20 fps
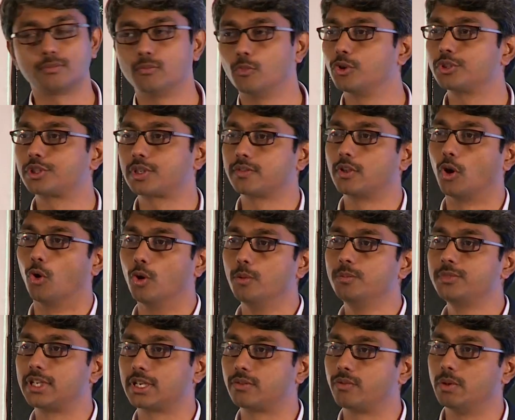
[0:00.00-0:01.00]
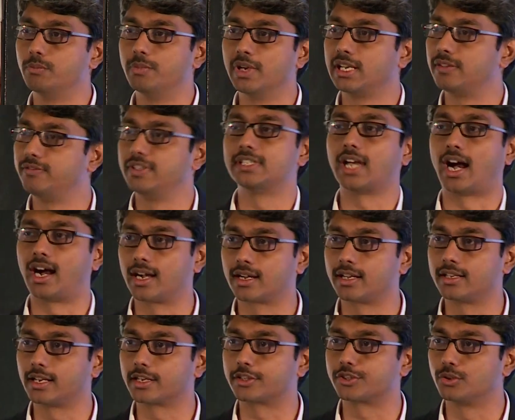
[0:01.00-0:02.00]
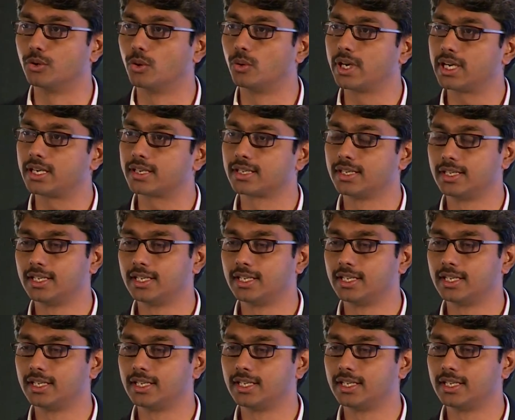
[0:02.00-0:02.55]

Most of the homes that we build, these architects know it.